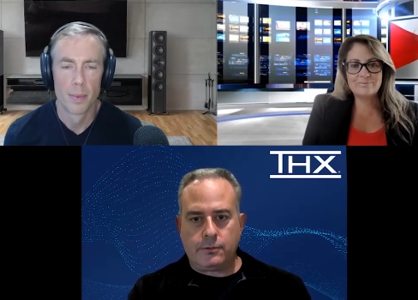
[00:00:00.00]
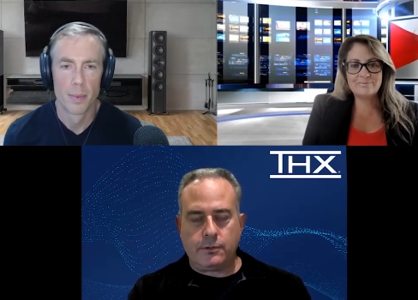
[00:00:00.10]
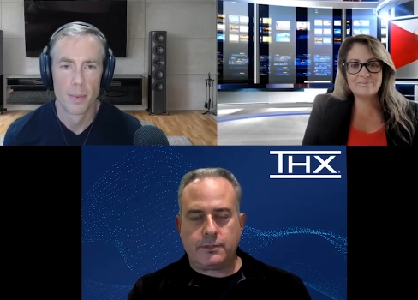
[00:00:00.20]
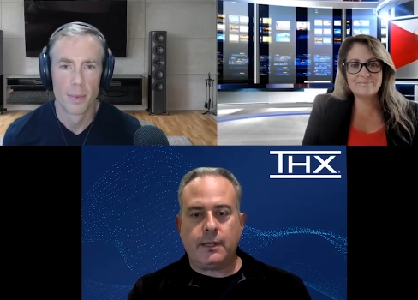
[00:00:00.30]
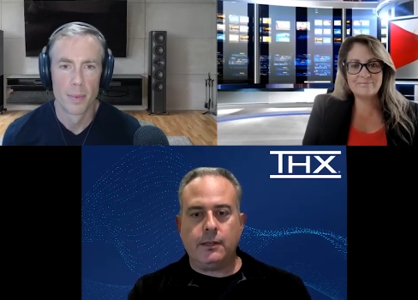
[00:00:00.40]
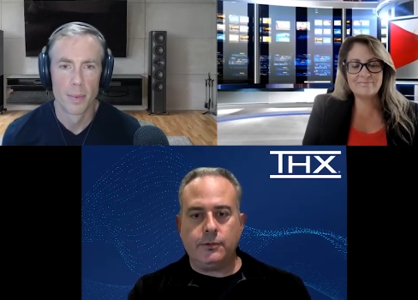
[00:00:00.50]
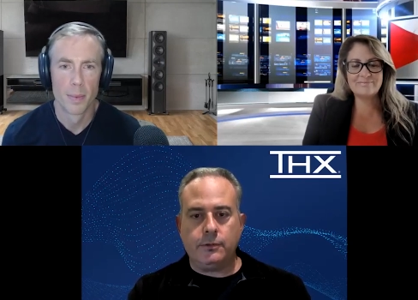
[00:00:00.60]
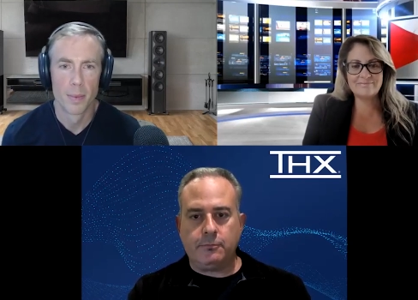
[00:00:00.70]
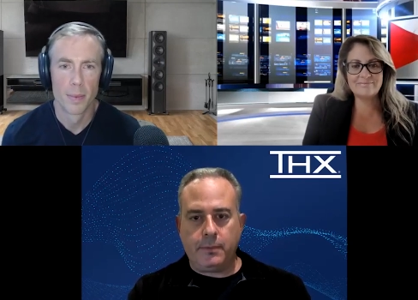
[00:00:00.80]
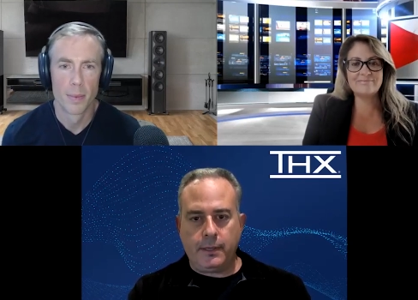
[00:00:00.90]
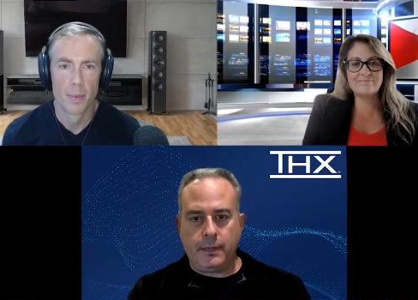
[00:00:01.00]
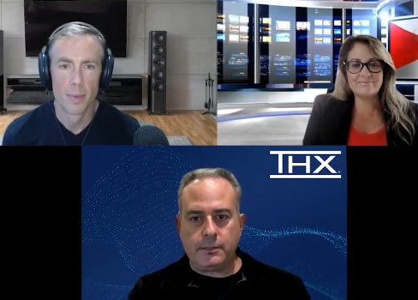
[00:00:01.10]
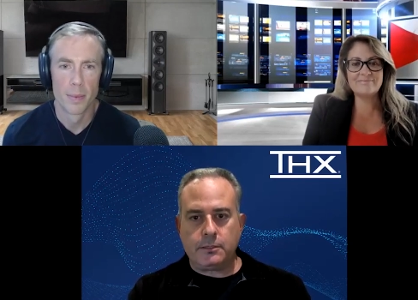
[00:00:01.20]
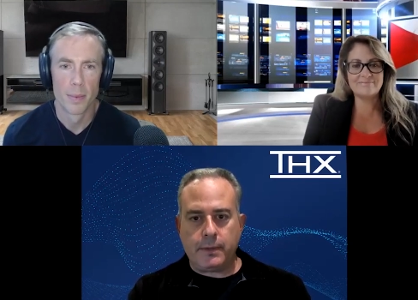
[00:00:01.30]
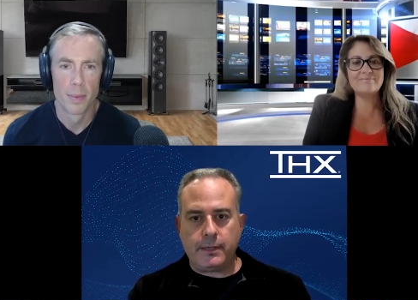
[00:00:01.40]
Speaker 1: the sort of solitude of
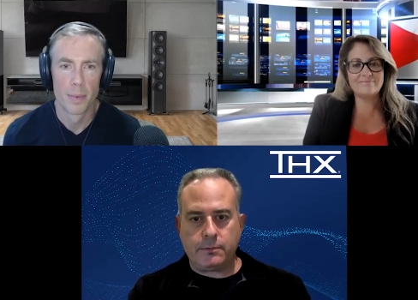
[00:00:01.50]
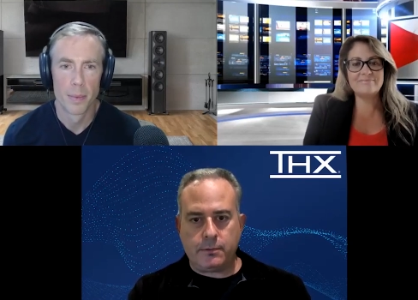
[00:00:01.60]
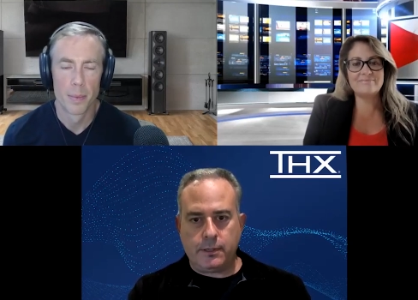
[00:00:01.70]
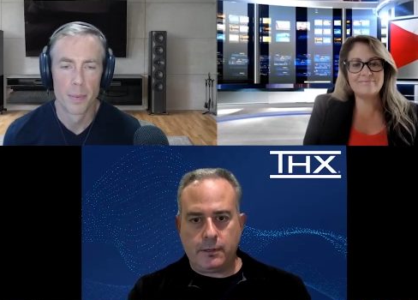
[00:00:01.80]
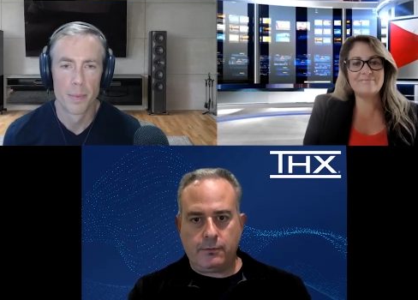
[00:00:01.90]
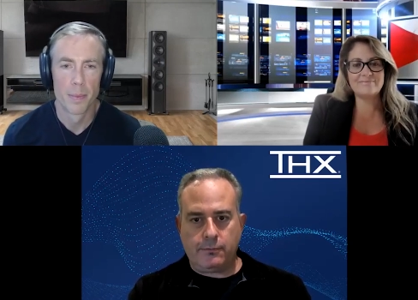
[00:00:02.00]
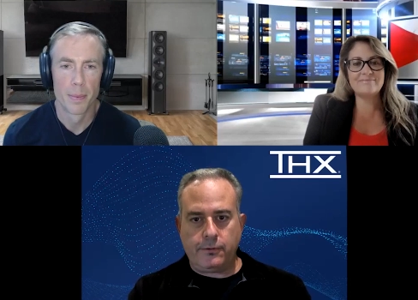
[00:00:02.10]
being in a space with